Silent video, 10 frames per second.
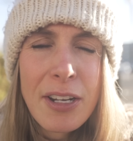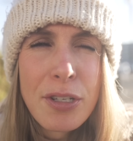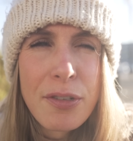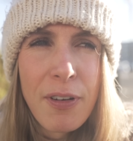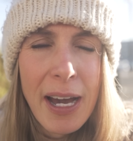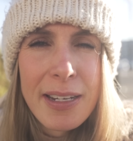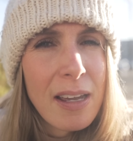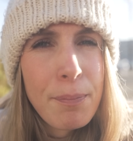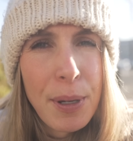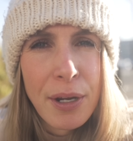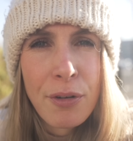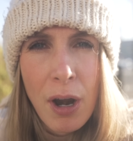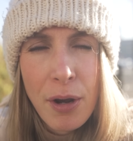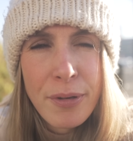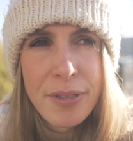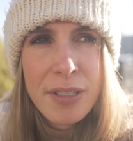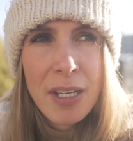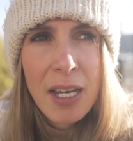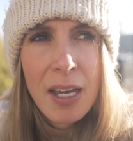I just find it a bit gross.